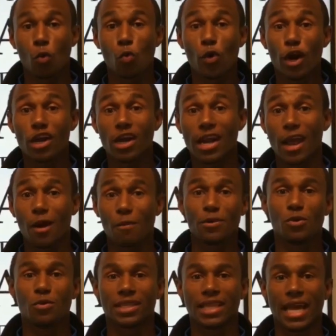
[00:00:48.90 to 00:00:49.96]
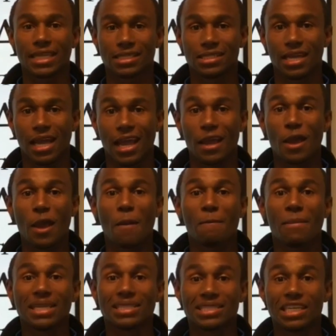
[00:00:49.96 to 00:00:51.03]
We're going to help you with that today
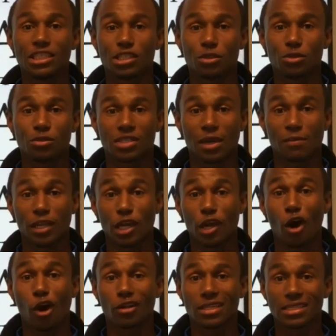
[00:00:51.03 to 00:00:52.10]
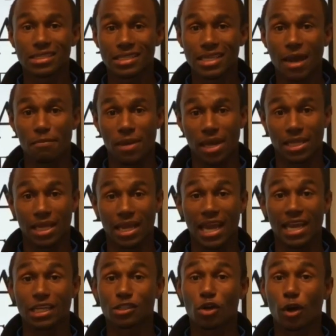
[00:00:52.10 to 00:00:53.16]
by teaching you something called the STEP method,
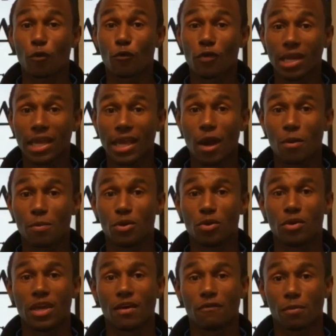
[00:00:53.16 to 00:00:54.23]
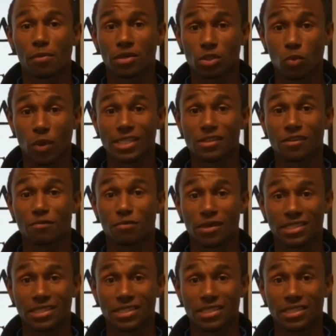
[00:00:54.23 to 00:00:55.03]
and it's going to really help you give a persuasive